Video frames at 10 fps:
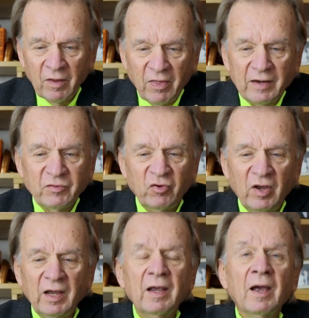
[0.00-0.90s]
that
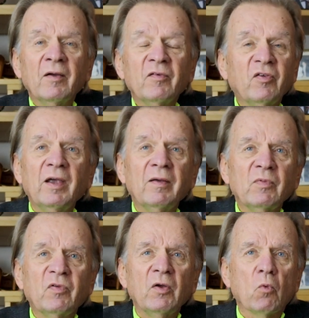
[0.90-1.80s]
she she
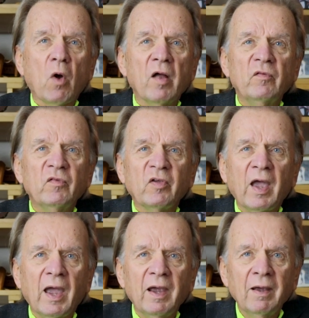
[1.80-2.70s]
she runs
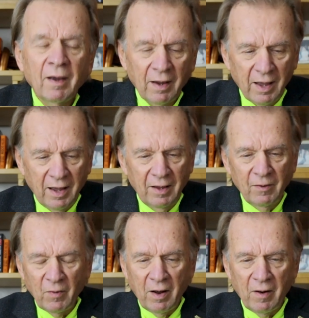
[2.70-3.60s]
a
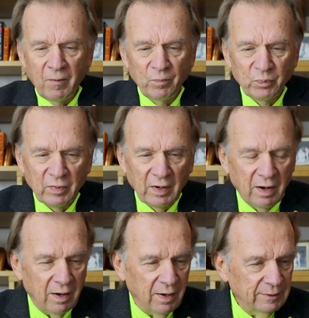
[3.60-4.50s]
a um, uh,
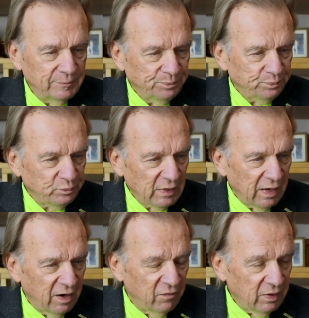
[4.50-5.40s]
uh,
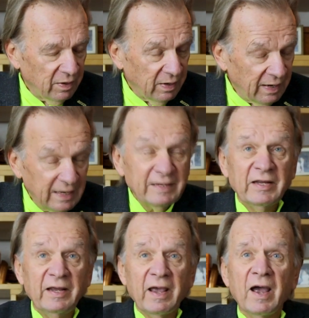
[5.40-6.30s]
uh, uh,
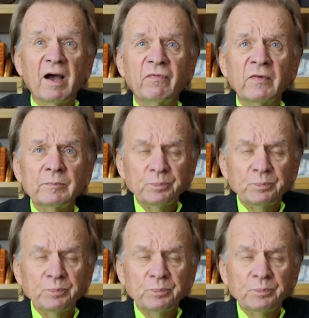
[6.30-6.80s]
ETF